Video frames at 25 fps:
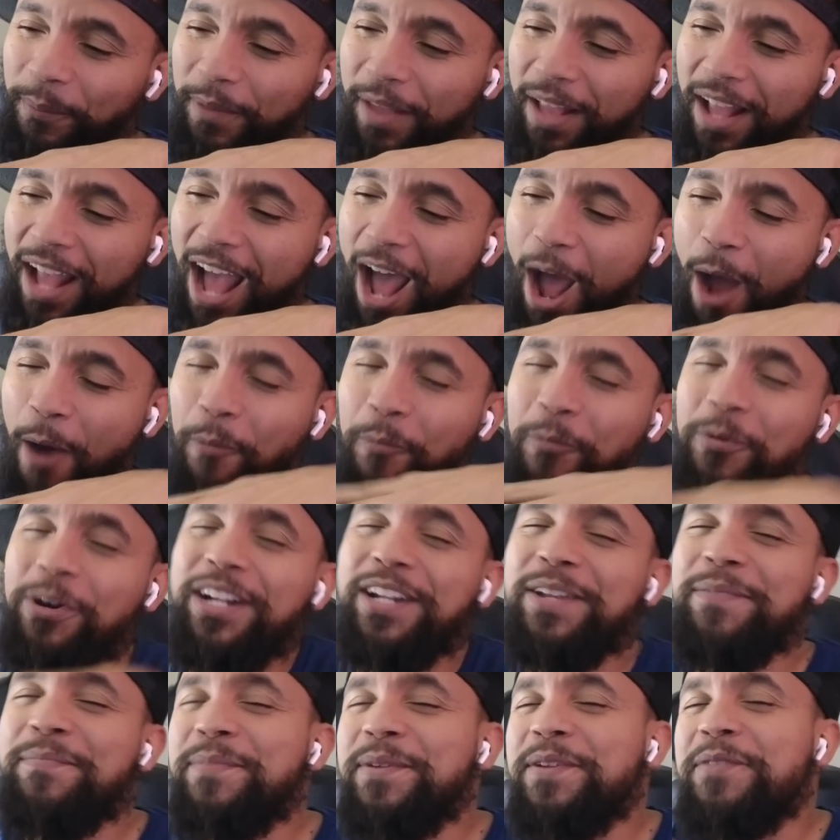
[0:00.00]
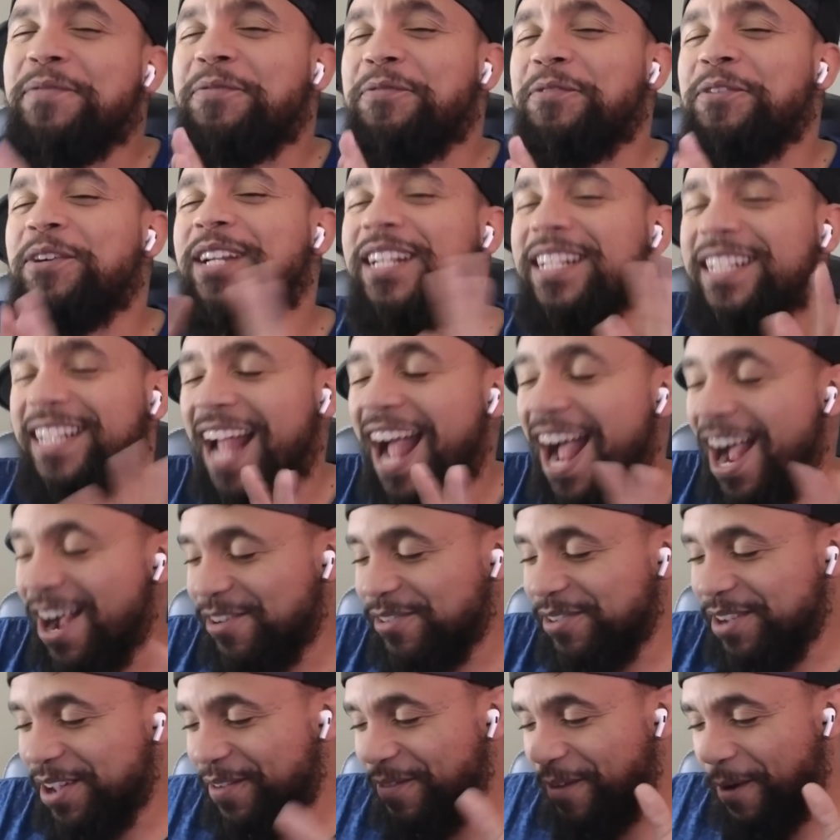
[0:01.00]
I wouldn't be freaked out
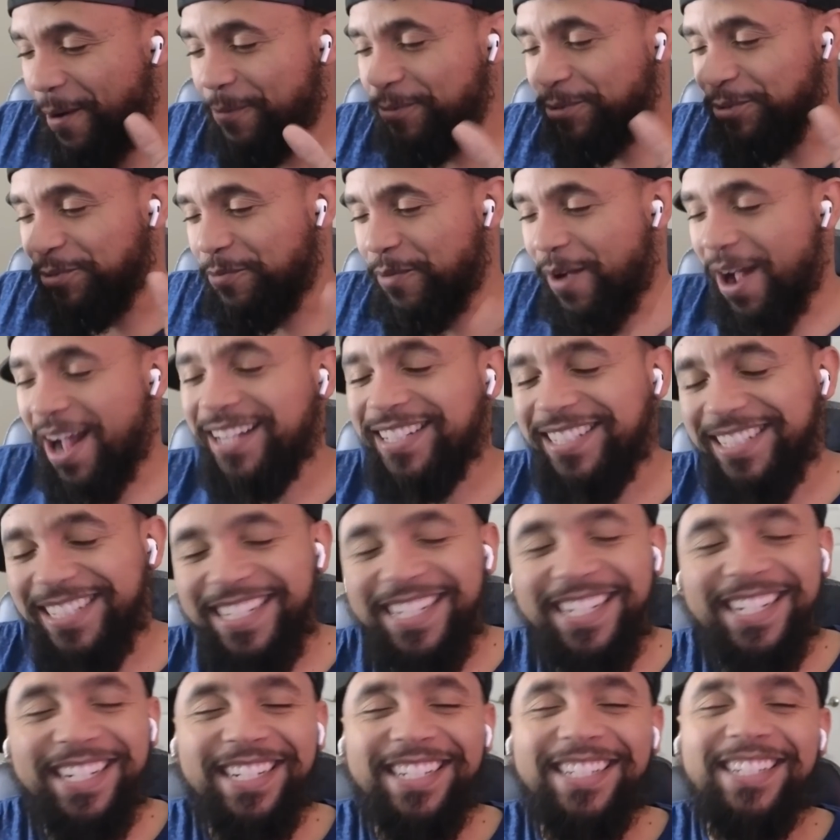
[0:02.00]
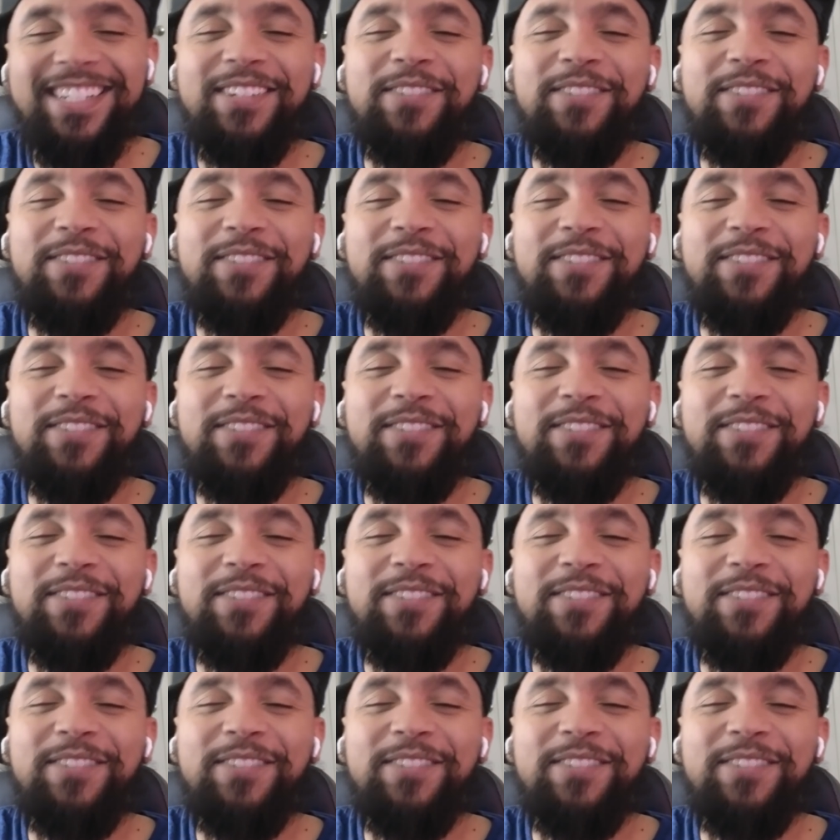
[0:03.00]
if I was watching it